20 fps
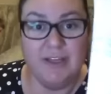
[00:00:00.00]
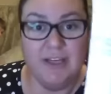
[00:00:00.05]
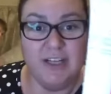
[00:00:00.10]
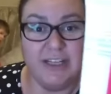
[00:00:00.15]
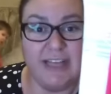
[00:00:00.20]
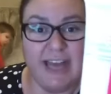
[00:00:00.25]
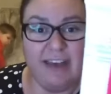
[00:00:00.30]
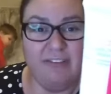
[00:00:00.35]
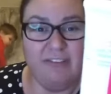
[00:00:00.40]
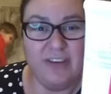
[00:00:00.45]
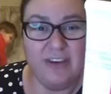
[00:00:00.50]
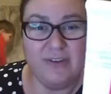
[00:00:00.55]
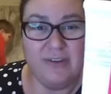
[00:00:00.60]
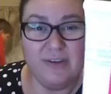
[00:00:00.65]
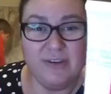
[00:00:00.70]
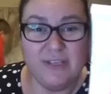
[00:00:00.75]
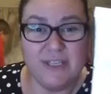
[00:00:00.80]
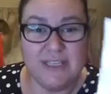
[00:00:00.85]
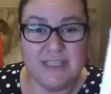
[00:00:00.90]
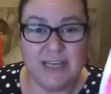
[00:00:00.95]
I'll get a few
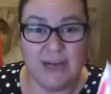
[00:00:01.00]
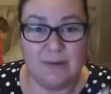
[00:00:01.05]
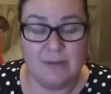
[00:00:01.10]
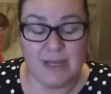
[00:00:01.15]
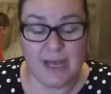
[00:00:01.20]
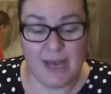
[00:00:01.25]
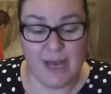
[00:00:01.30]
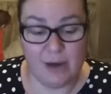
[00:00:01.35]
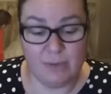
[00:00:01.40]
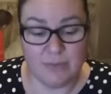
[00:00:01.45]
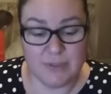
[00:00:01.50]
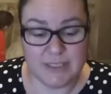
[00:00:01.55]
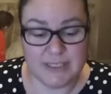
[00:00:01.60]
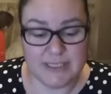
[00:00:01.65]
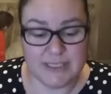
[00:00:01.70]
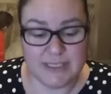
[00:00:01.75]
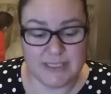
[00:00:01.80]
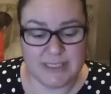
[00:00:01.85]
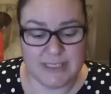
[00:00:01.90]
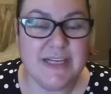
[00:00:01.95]
uses out of that. I would say
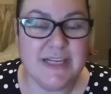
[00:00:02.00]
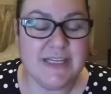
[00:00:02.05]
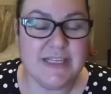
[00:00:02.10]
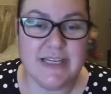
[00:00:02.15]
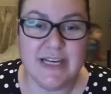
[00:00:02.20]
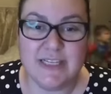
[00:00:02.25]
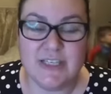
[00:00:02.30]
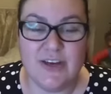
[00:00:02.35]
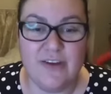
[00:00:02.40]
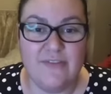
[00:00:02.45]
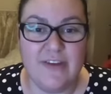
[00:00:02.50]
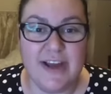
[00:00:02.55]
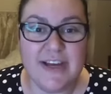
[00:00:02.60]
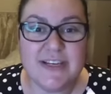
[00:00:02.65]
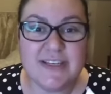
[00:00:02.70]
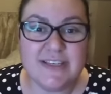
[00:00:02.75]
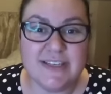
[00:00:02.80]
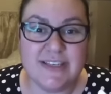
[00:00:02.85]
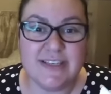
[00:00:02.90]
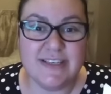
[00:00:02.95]
my internet's
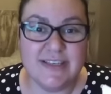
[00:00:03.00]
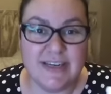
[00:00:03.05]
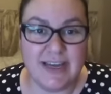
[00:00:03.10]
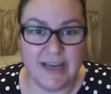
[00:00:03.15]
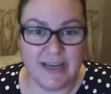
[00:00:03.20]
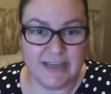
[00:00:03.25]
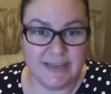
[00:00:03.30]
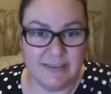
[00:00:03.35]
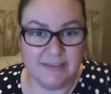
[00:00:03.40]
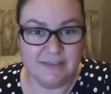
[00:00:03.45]
horrendous today.